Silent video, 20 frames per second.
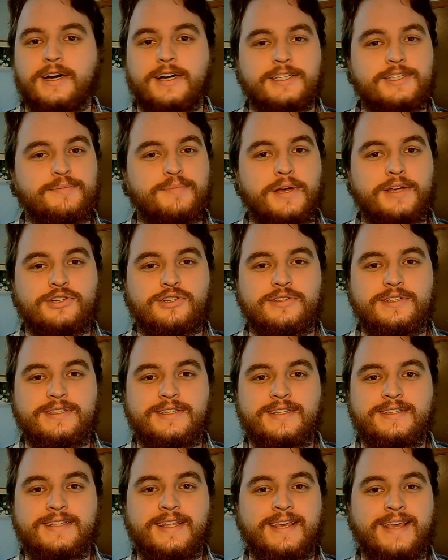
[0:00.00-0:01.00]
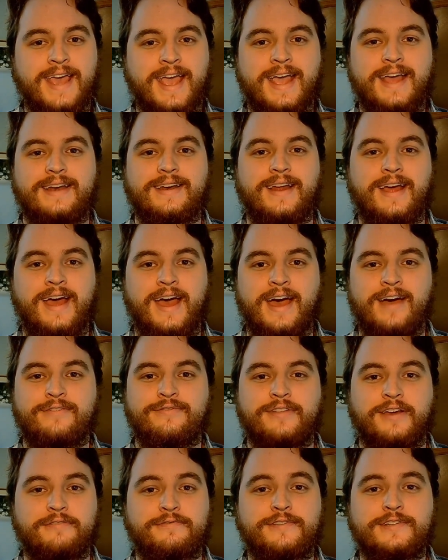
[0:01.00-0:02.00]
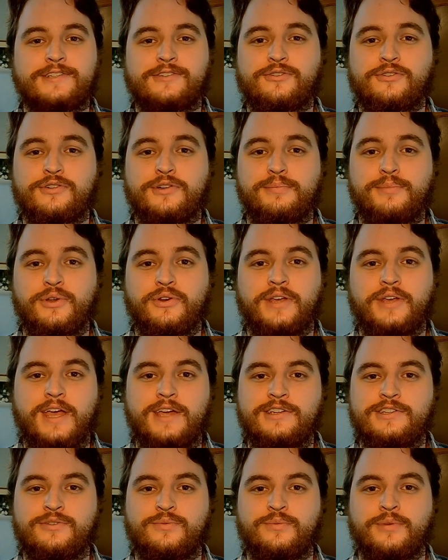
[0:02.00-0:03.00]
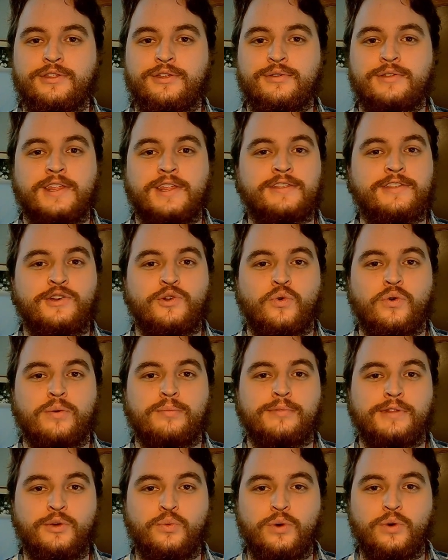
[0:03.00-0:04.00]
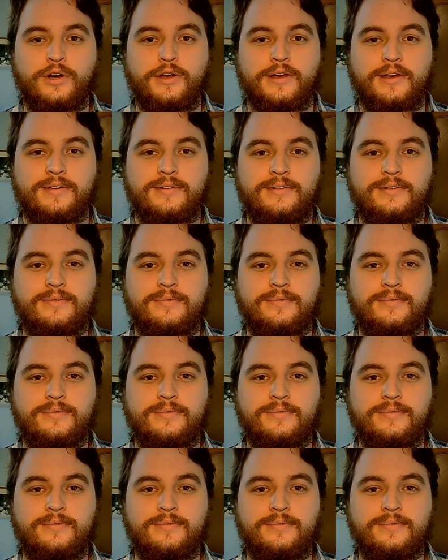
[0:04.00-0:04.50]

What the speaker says: especially since they can't have that physical communication with you that they normally would.